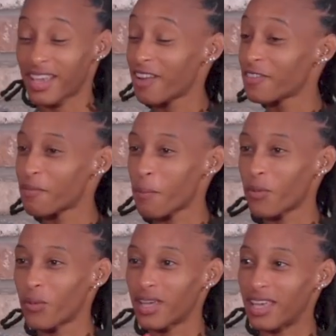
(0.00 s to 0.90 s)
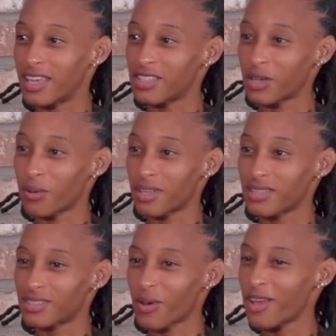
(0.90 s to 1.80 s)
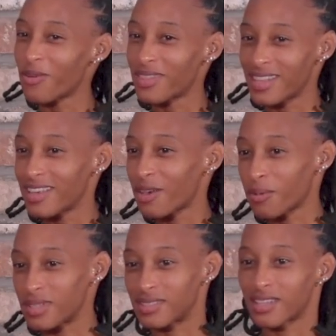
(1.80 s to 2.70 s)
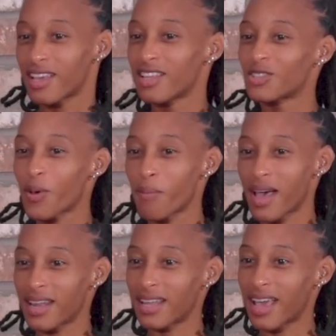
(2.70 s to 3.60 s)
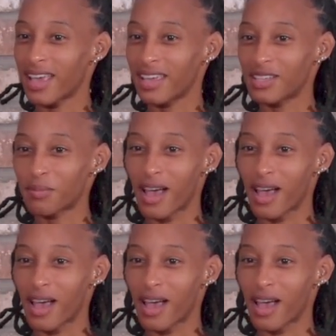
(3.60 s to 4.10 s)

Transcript: can't remember what age I was, so I don't think it was so bad at that age.